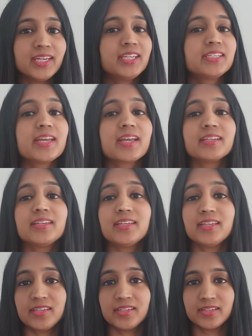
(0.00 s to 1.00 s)
any
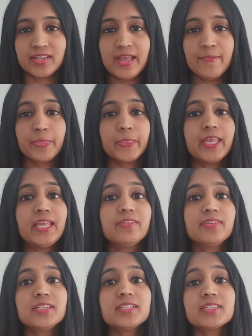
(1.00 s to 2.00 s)
technique,
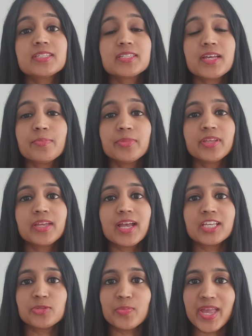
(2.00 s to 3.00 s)
even something
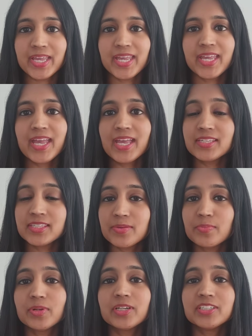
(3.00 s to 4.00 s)
as making a
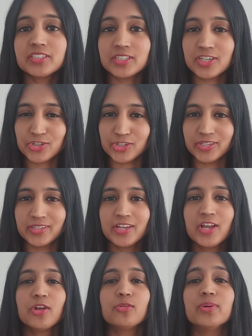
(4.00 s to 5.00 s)
simple decision,
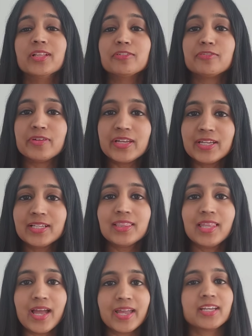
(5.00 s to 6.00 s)
will
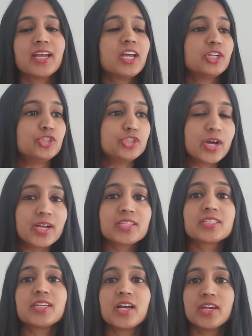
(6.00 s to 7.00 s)
feel like
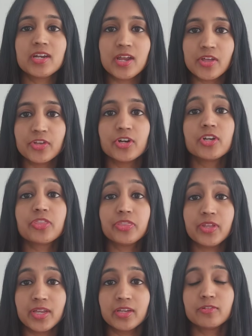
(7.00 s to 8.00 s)
just another
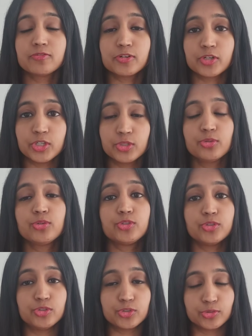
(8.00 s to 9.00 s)
thing for you
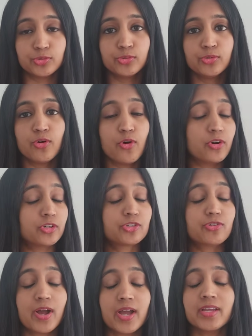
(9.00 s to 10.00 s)
to do or
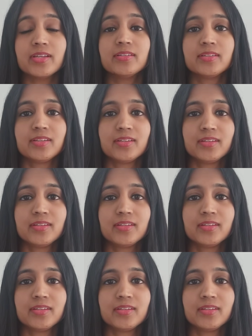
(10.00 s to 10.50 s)
try.